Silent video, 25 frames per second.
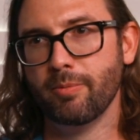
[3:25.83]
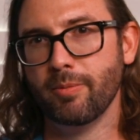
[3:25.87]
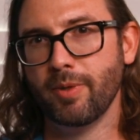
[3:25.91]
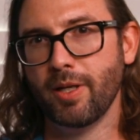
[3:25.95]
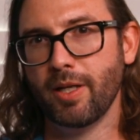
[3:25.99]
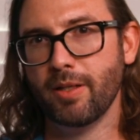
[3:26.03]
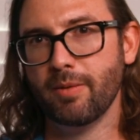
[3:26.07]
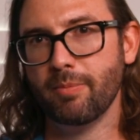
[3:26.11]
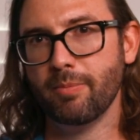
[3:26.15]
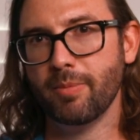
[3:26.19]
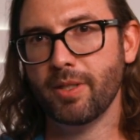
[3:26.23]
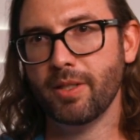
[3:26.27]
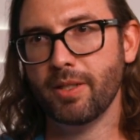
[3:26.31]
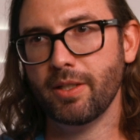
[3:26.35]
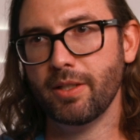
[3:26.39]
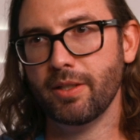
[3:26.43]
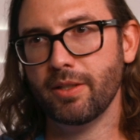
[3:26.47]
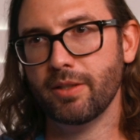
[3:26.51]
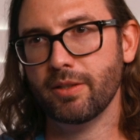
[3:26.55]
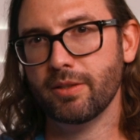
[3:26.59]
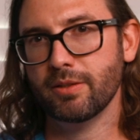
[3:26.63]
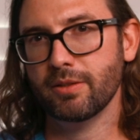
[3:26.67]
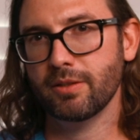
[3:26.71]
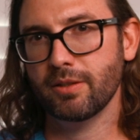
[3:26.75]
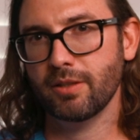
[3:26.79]
might
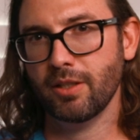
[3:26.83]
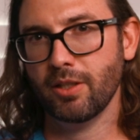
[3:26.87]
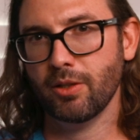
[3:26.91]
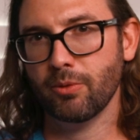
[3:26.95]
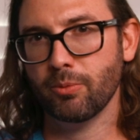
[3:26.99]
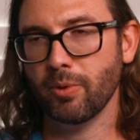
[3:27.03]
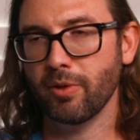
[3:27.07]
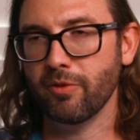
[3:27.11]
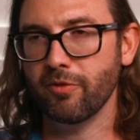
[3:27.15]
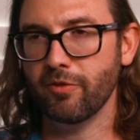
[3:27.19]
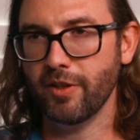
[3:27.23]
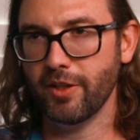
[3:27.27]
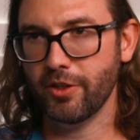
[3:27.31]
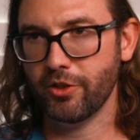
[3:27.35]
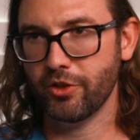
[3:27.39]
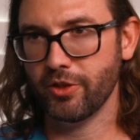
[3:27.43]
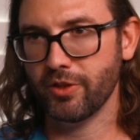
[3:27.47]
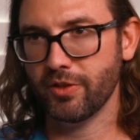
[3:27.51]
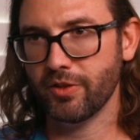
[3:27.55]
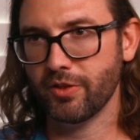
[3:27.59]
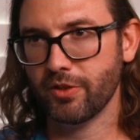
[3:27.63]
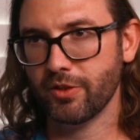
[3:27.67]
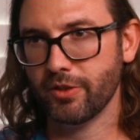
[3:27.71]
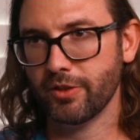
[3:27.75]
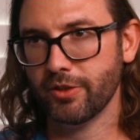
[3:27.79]
be a
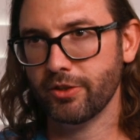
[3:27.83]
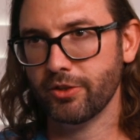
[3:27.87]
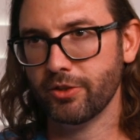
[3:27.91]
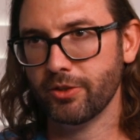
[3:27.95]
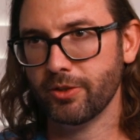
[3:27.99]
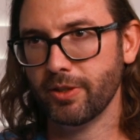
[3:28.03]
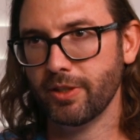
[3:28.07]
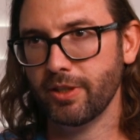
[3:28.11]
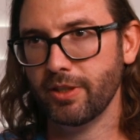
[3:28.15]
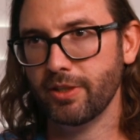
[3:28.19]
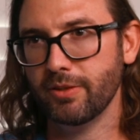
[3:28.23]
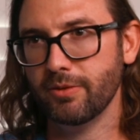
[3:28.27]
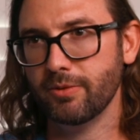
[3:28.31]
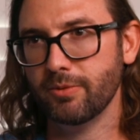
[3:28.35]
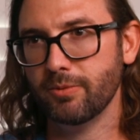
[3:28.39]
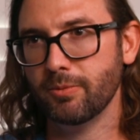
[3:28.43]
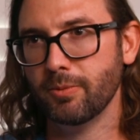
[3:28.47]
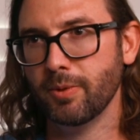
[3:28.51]
revision surgery,